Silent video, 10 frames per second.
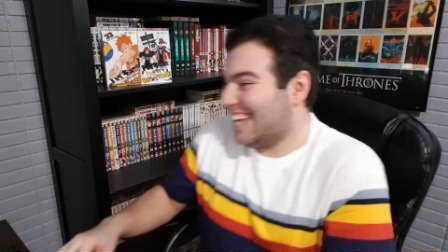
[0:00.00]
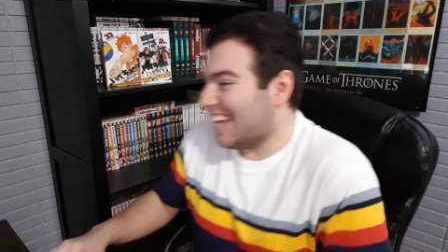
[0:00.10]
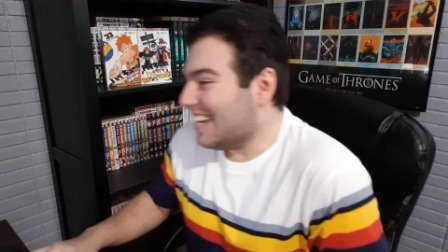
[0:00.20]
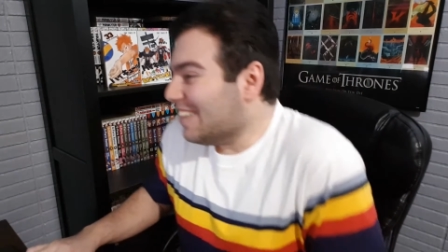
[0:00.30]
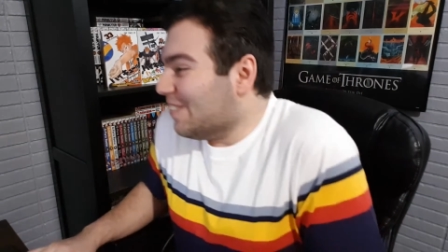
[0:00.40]

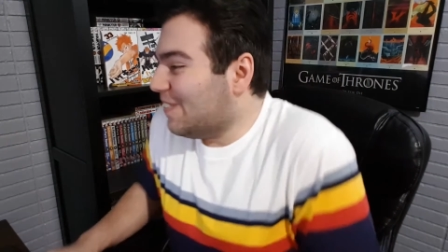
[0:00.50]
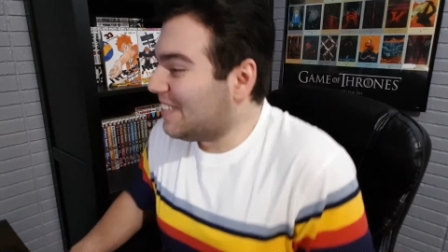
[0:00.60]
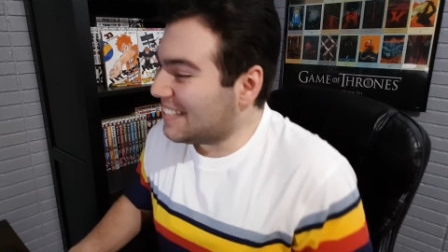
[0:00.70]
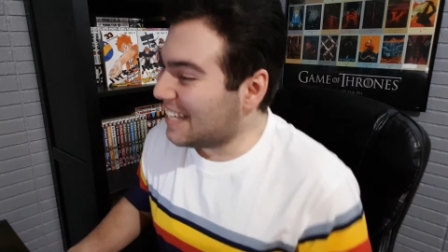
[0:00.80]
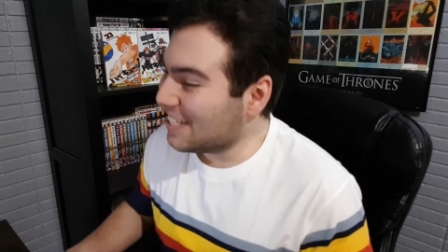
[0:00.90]
I don't know if you
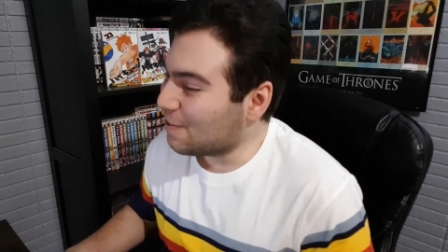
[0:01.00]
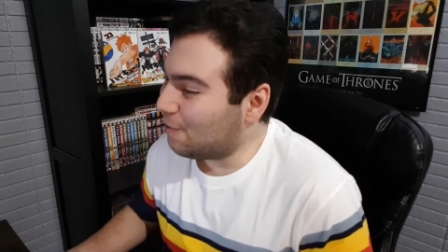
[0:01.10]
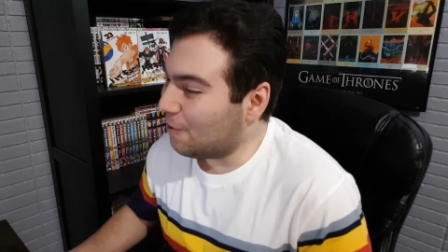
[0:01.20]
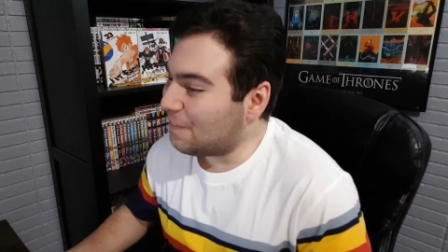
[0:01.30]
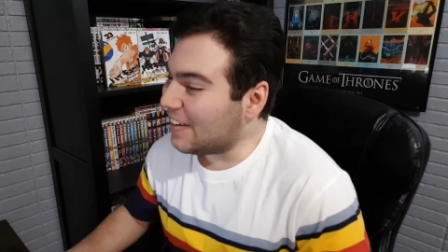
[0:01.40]
can say it's a
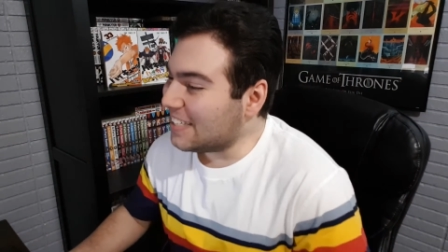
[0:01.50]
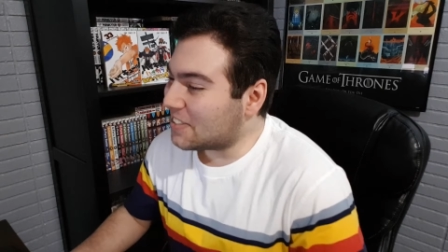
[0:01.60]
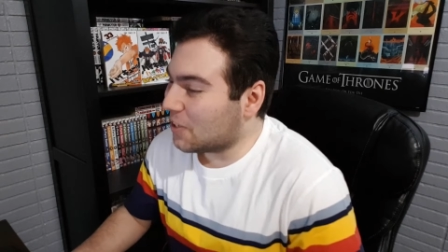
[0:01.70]
full face